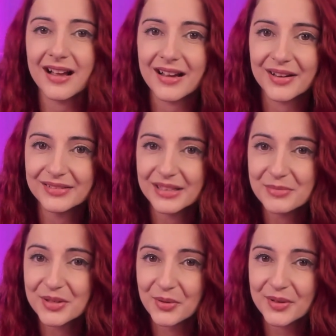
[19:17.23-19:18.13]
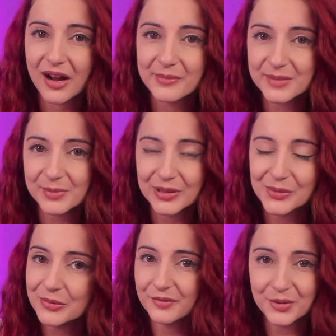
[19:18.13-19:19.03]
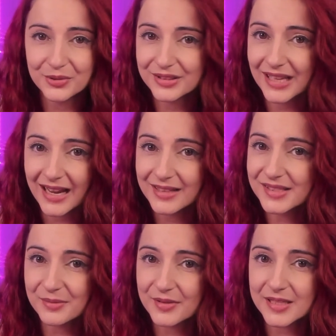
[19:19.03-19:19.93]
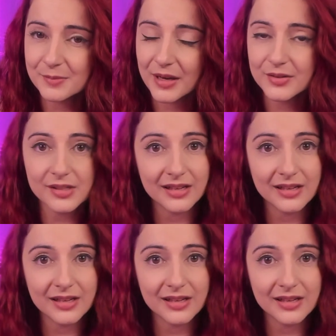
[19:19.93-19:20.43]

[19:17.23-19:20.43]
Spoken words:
Let me know in the comments below if you already had some of these mounts